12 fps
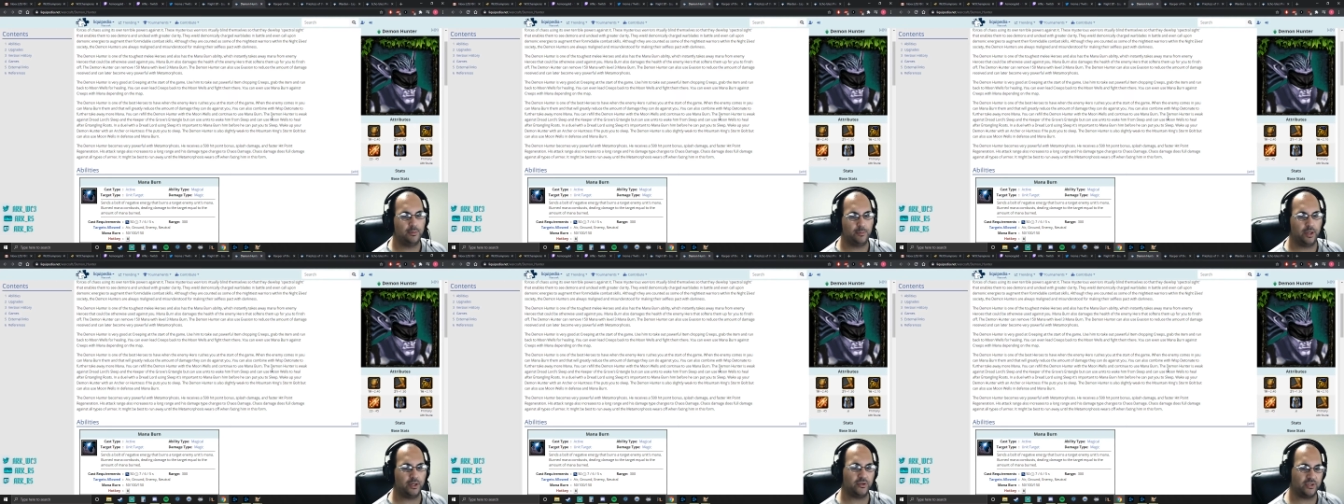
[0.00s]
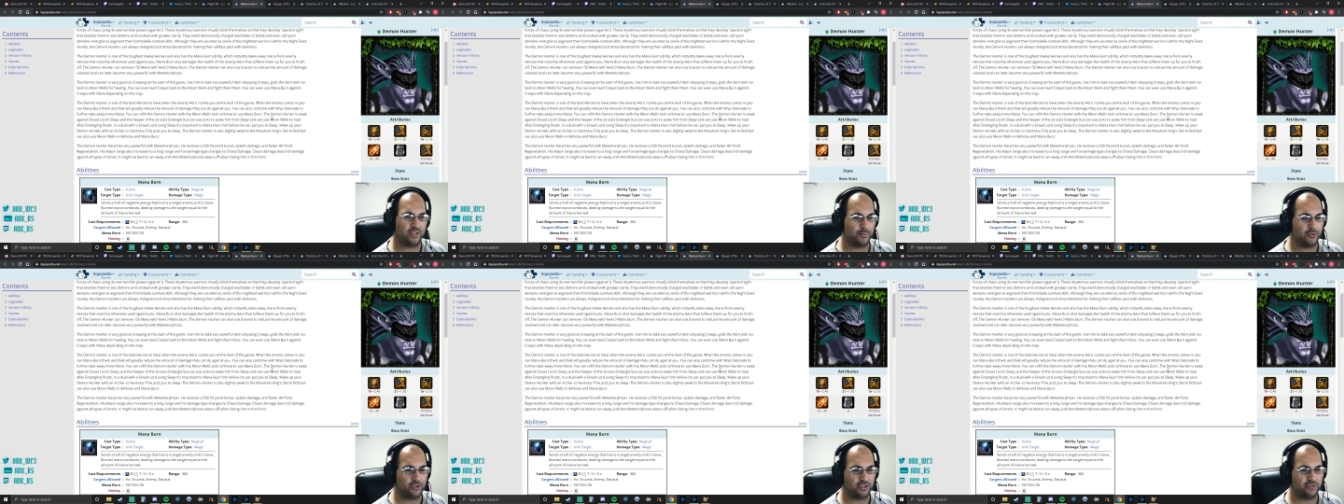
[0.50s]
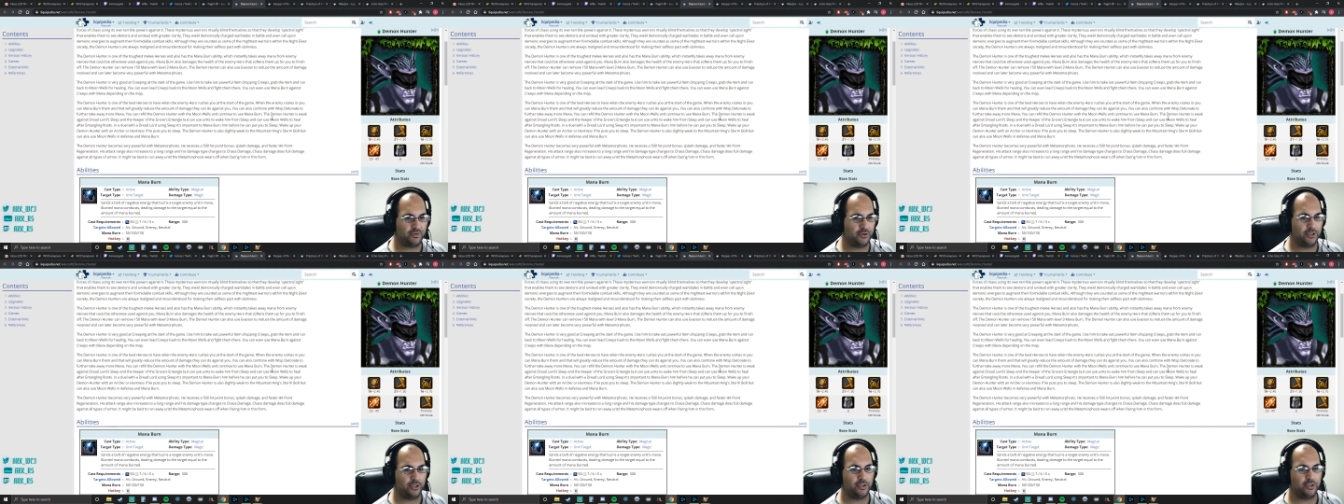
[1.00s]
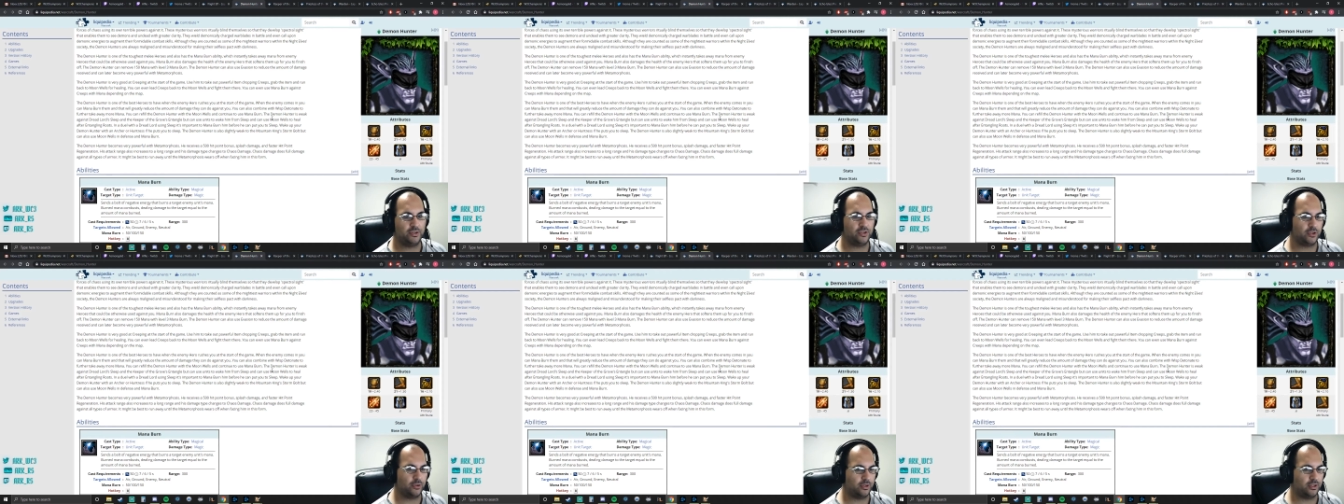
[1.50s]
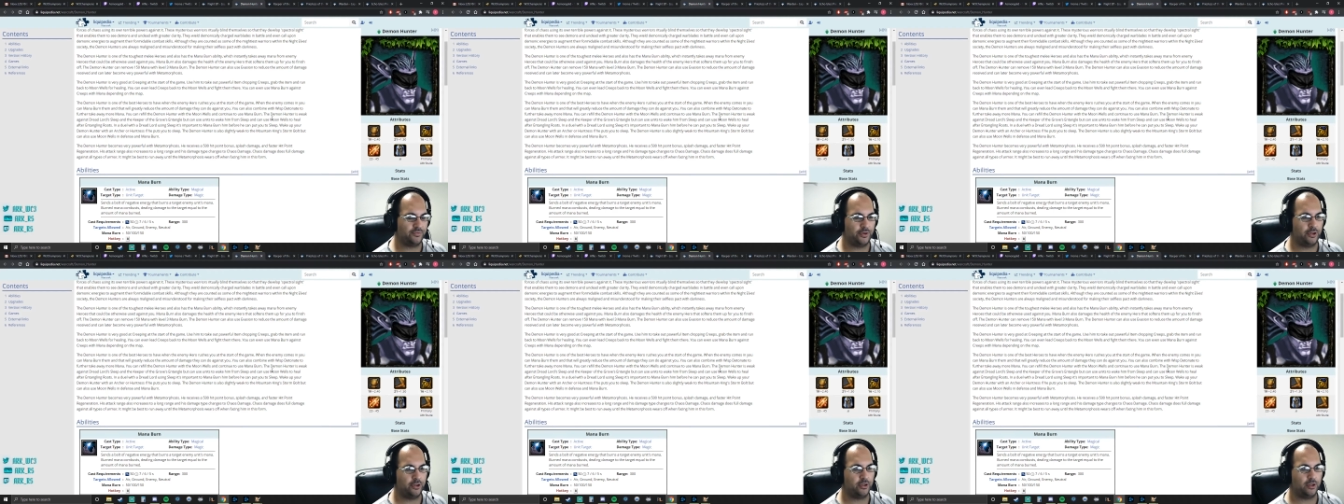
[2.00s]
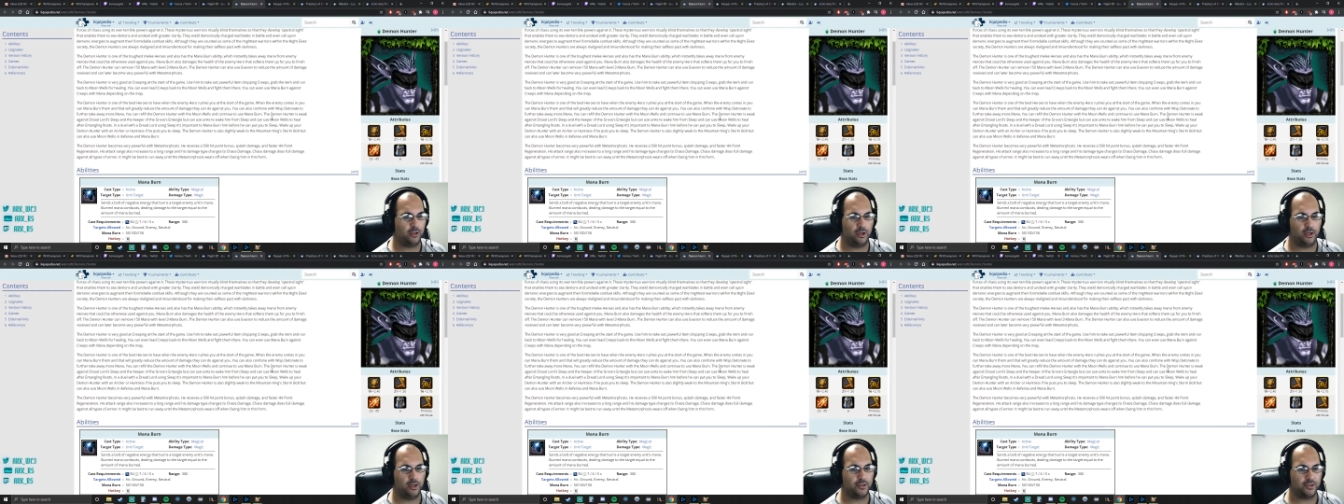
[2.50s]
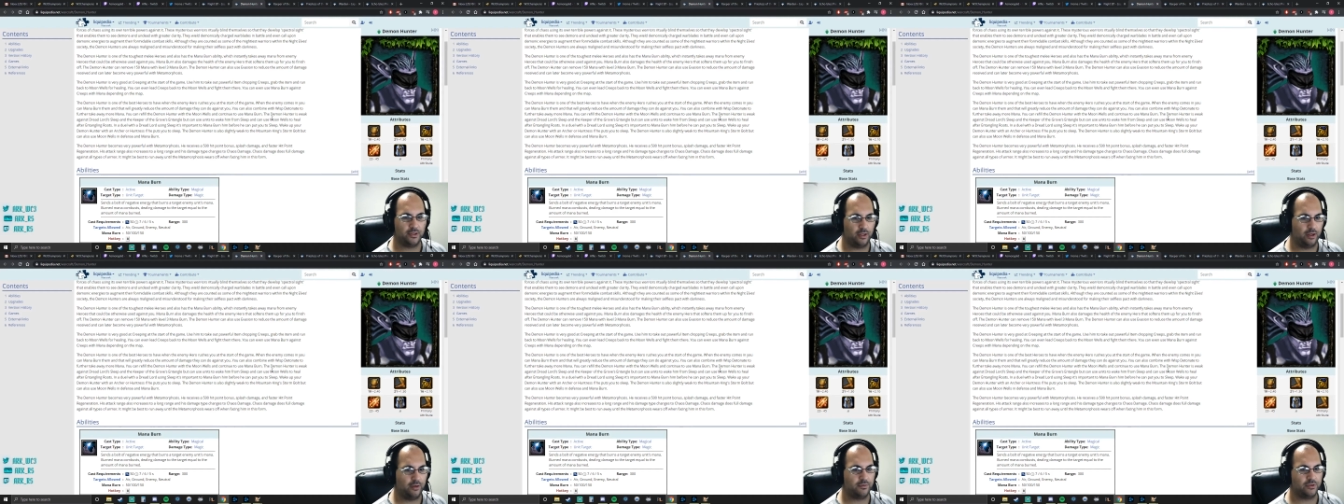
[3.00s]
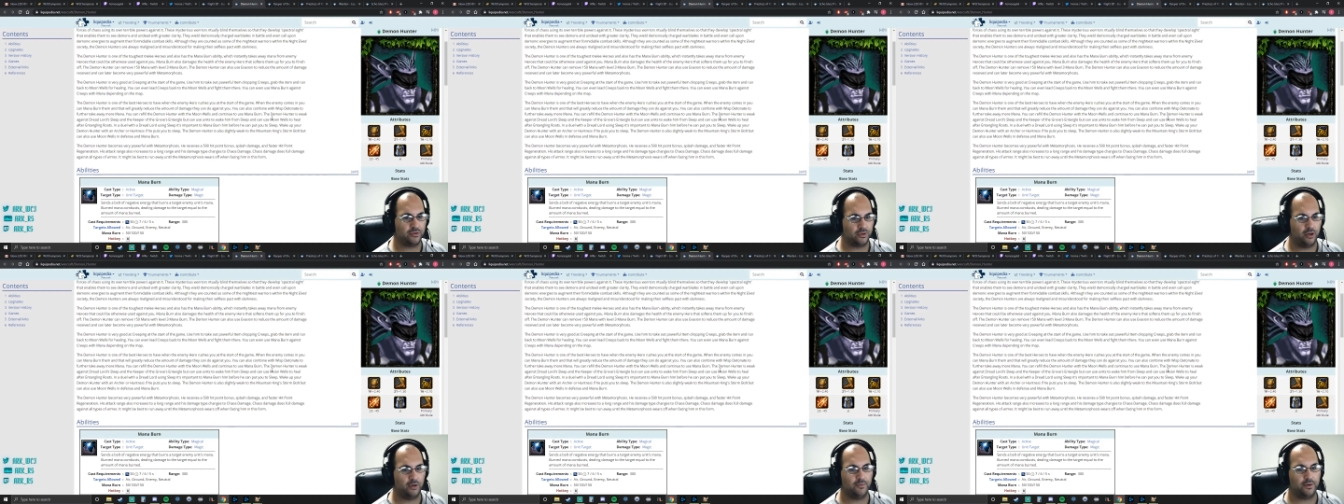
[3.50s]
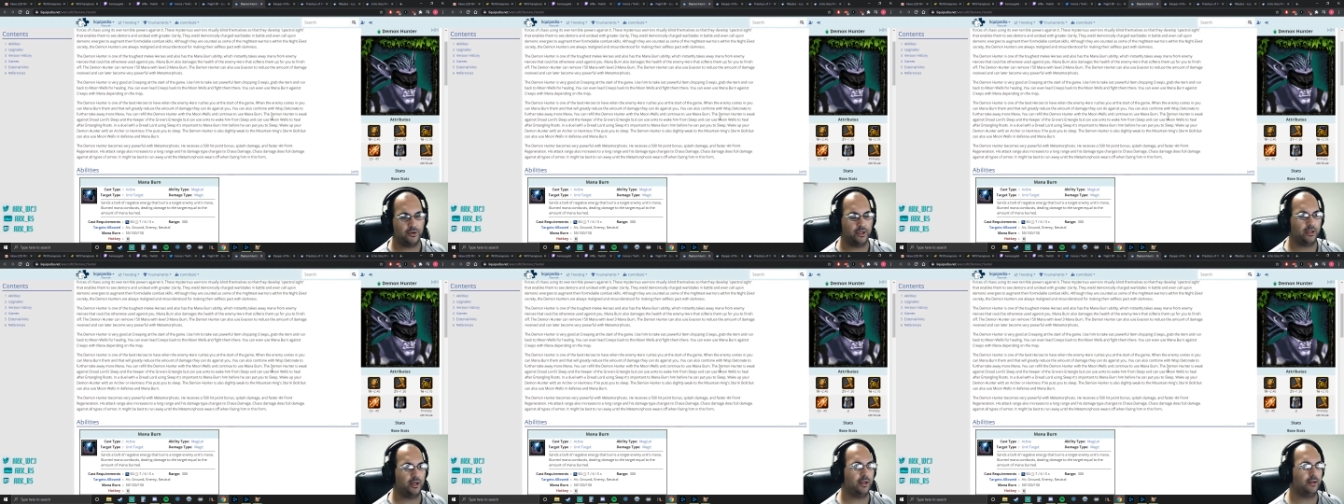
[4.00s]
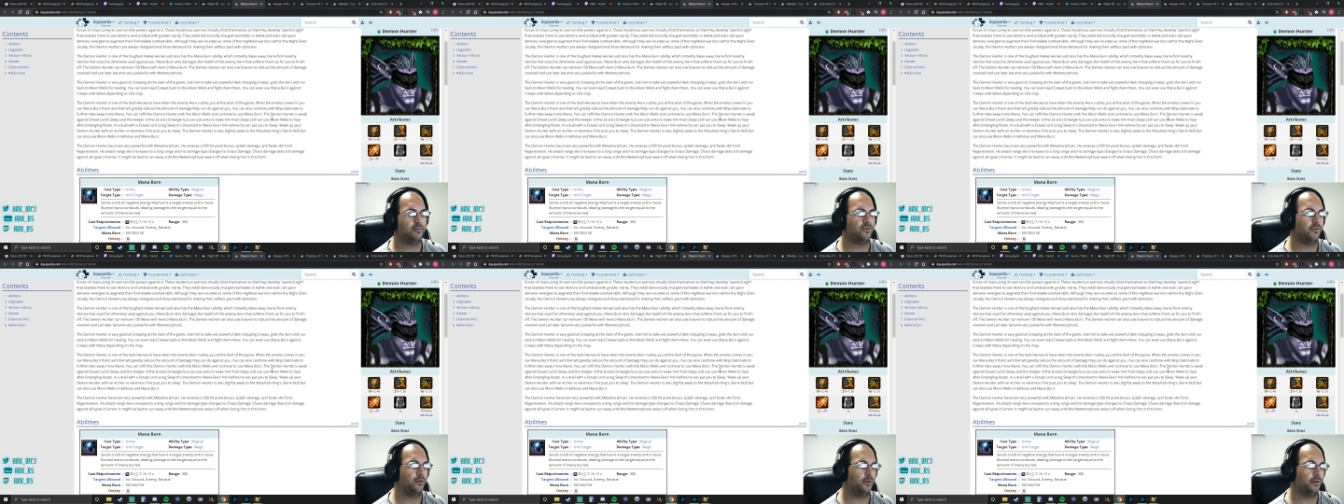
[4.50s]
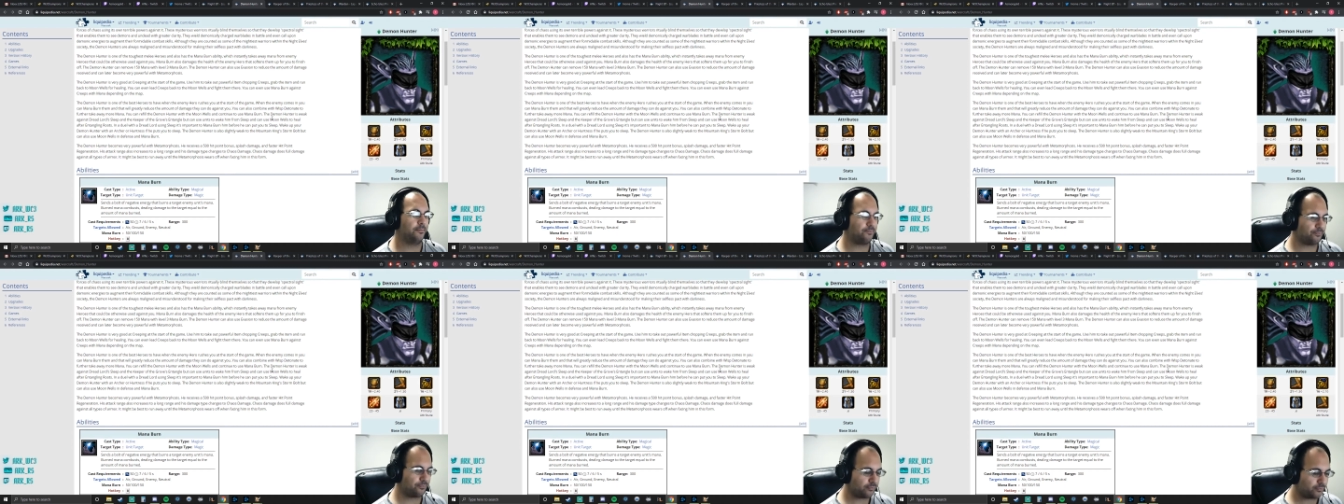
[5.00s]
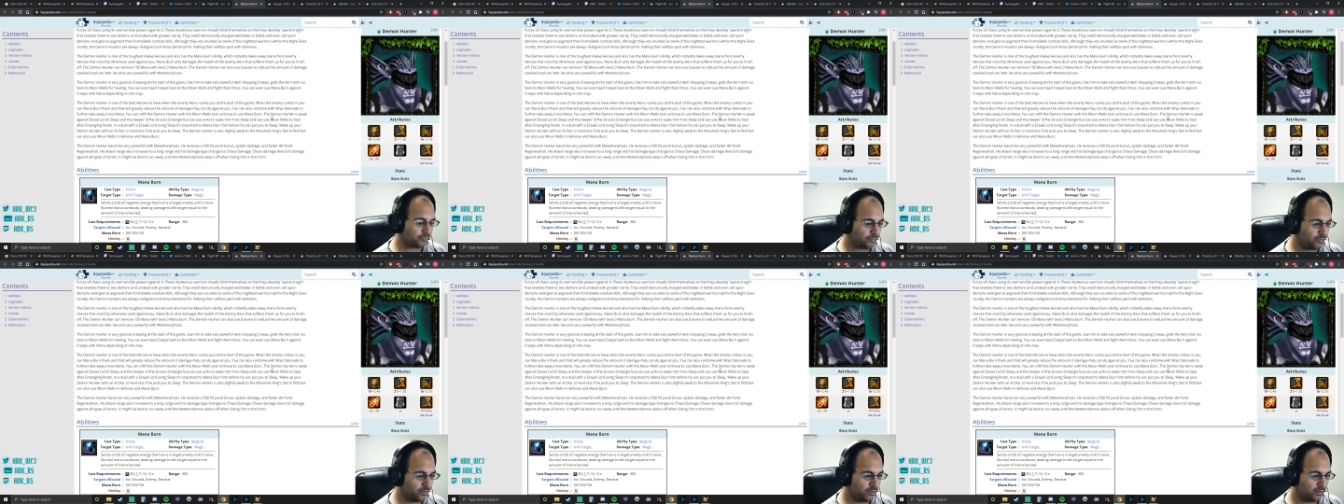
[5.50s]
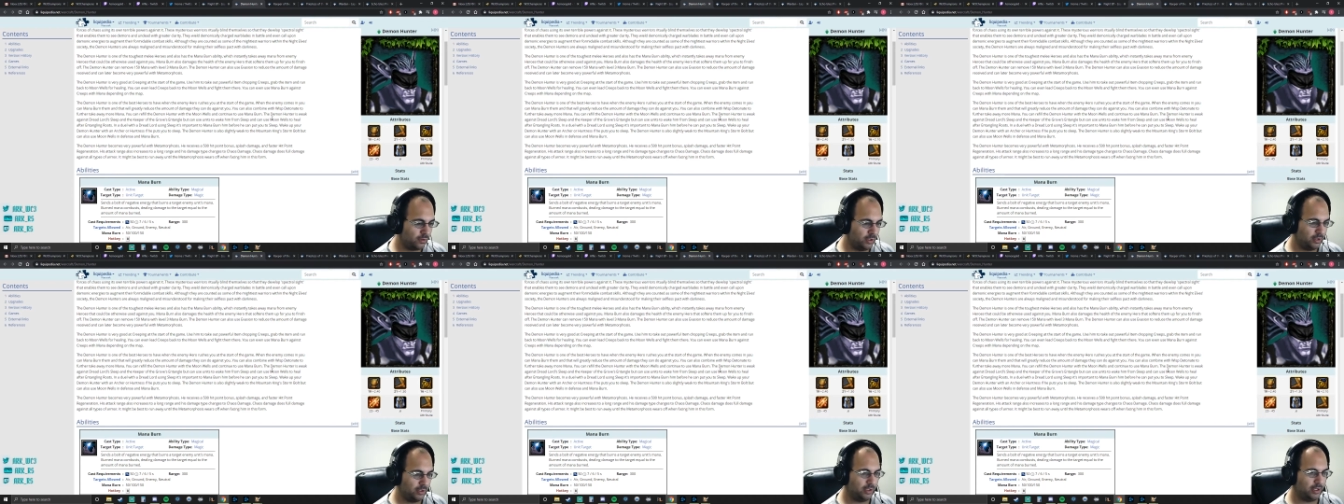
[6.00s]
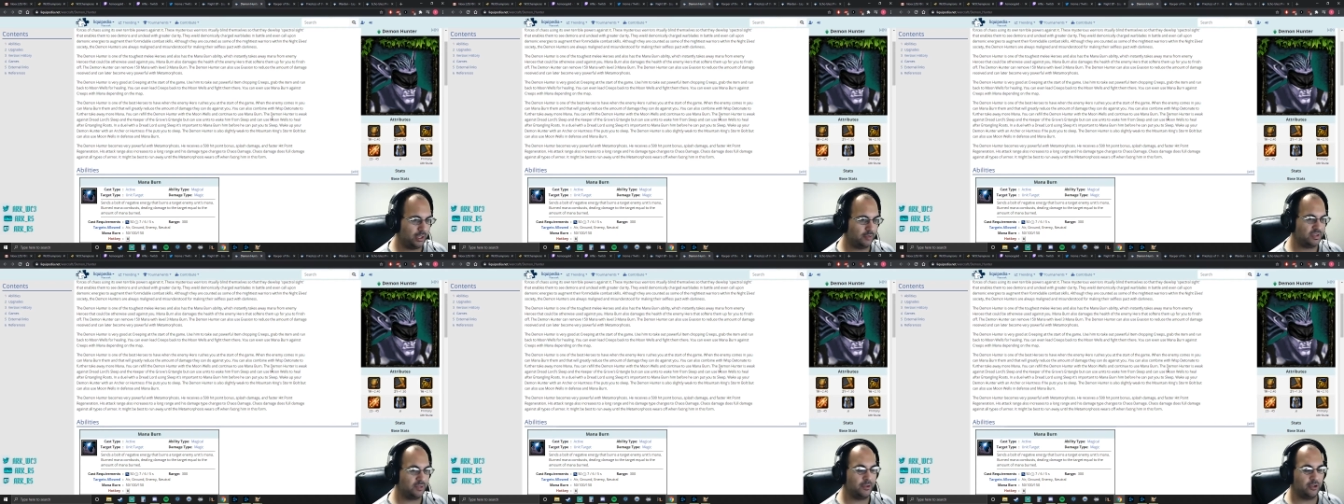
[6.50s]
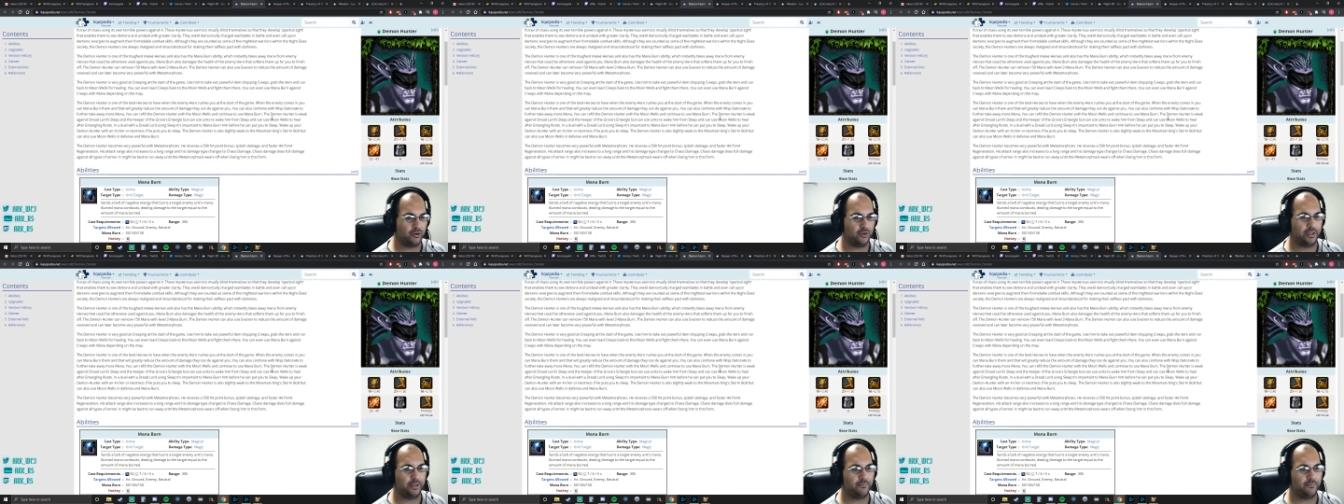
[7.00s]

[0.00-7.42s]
But your slippers is very good, circlets very good, claws, gloves, those are all very good items for him. Um, similarly,